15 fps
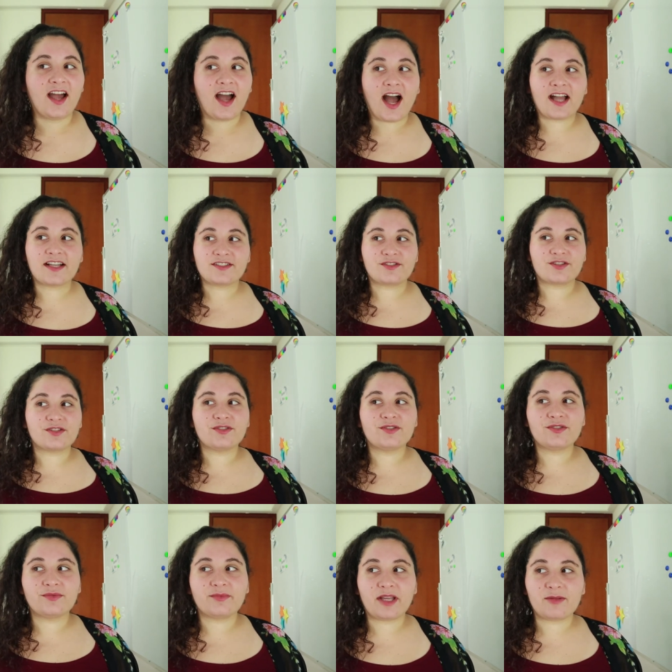I
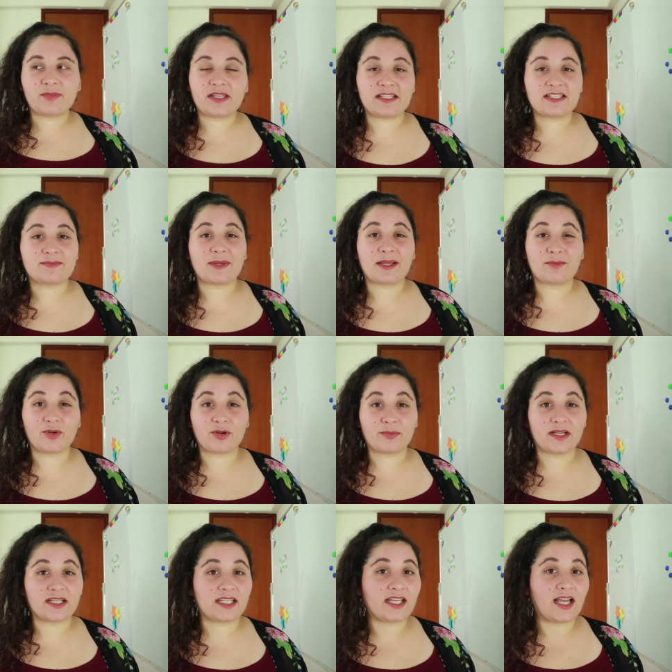do maybe spend more
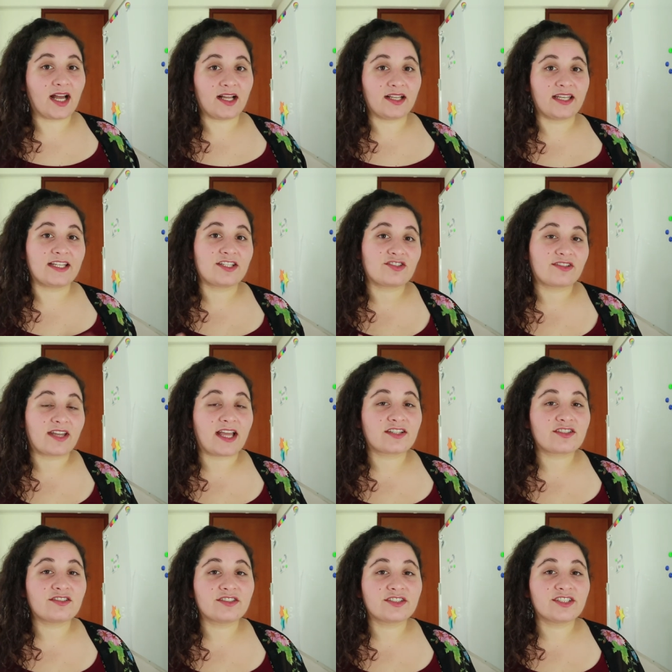money on
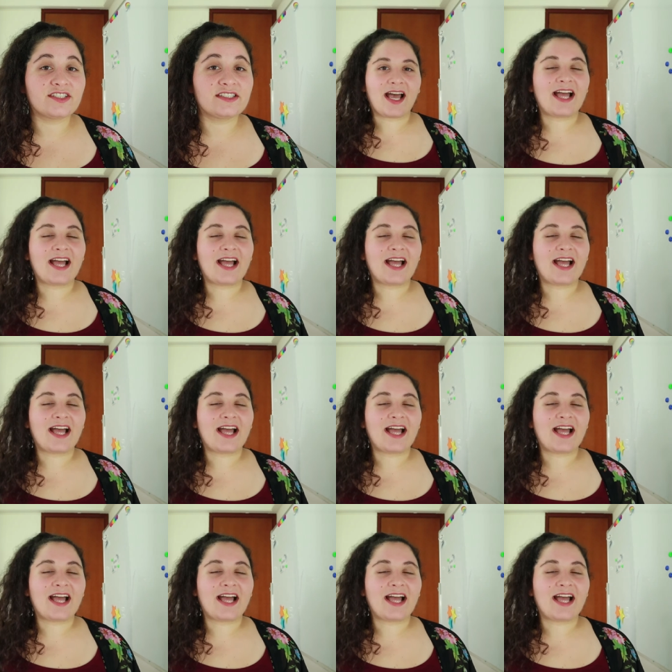international goods.